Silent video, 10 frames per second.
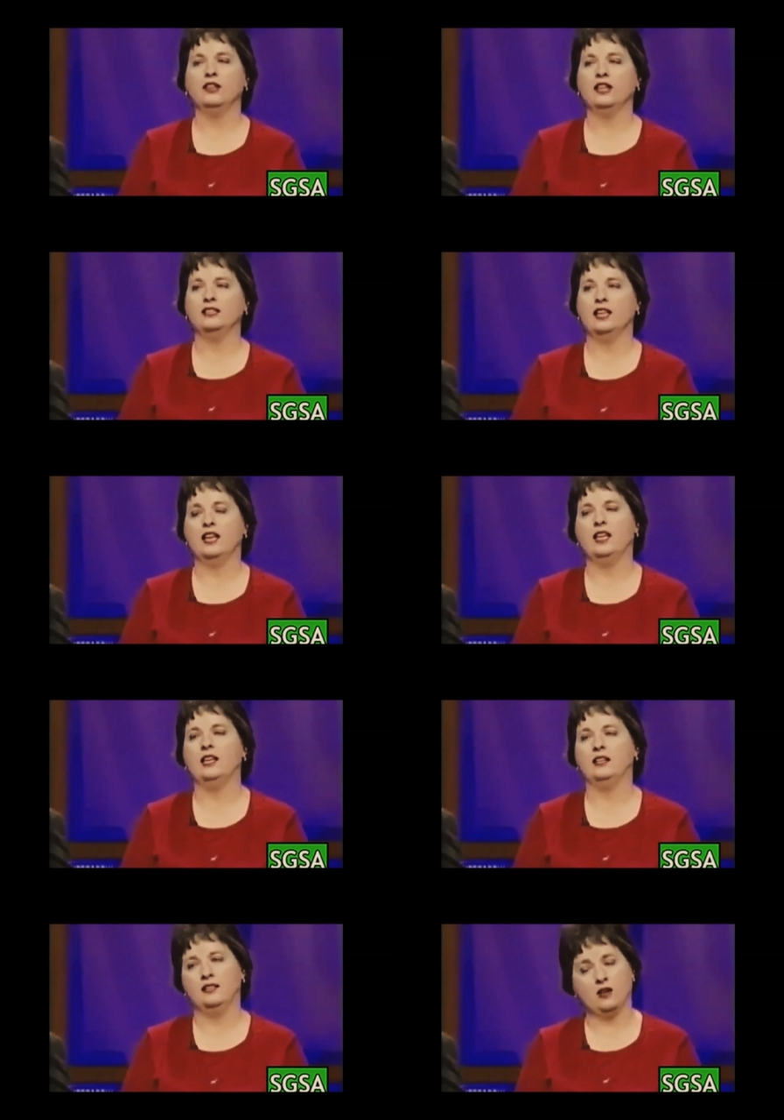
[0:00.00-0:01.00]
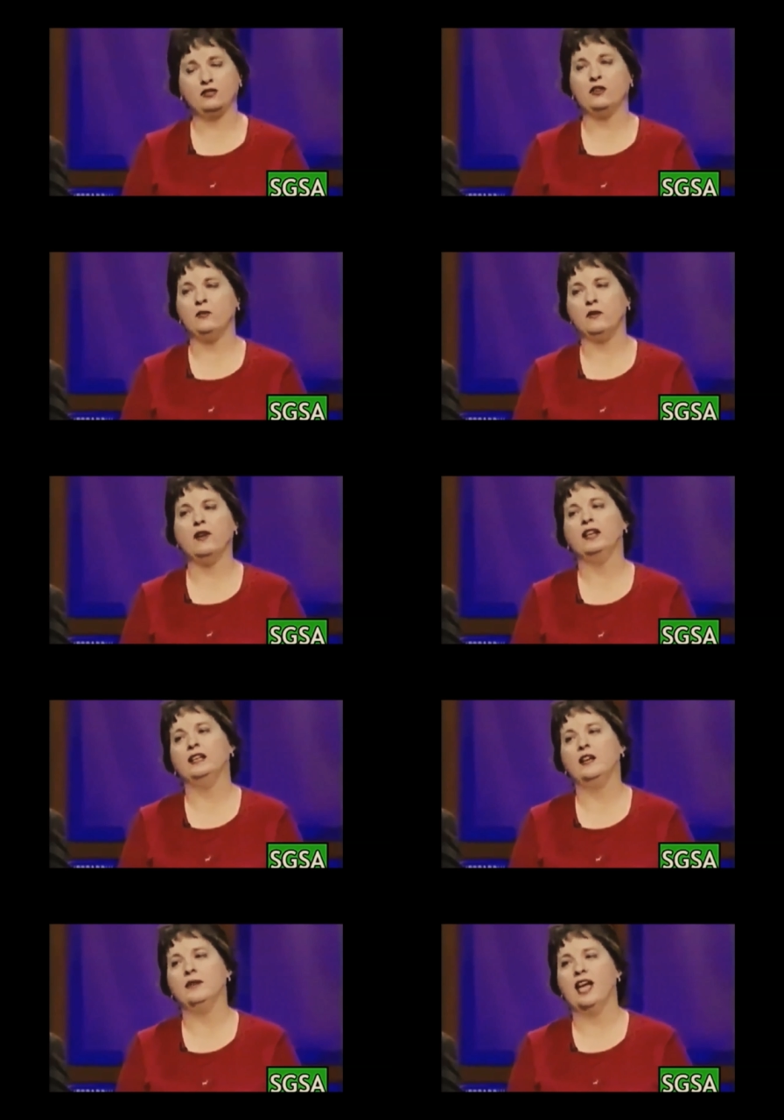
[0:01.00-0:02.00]
degrees and no snow on my
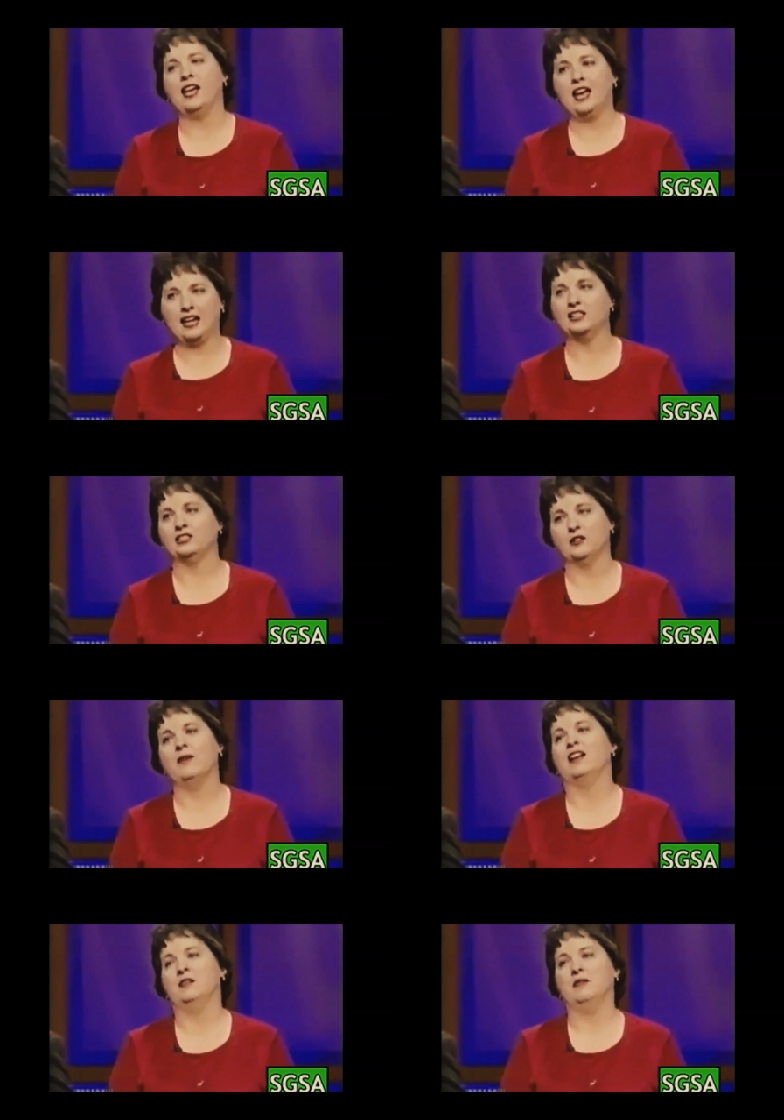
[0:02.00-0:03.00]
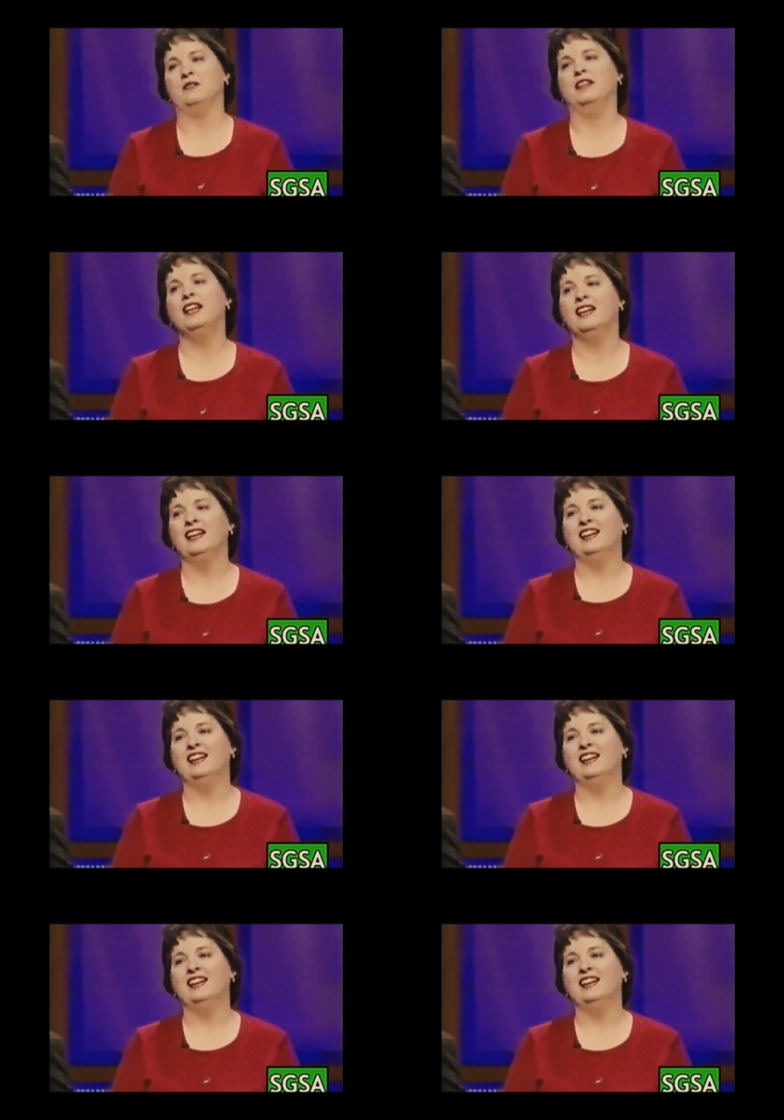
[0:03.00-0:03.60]
wedding day, but I had eight inches on my honeymoon.